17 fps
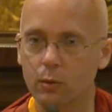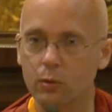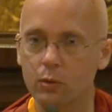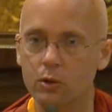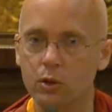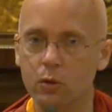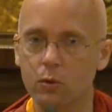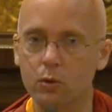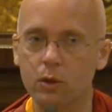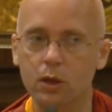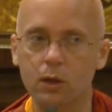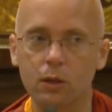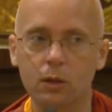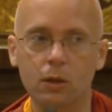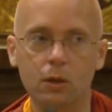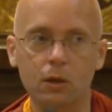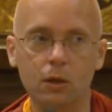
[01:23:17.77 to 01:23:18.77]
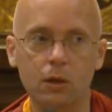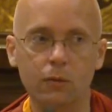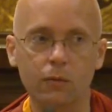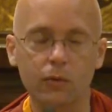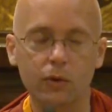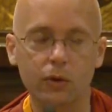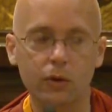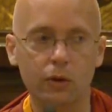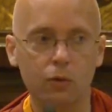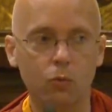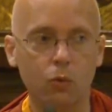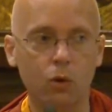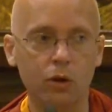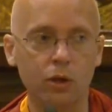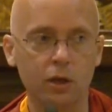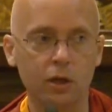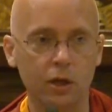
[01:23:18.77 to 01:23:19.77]
But we don't get there
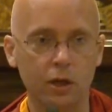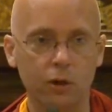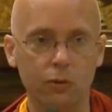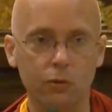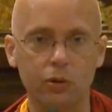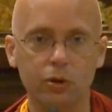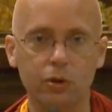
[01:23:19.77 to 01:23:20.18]
in one day.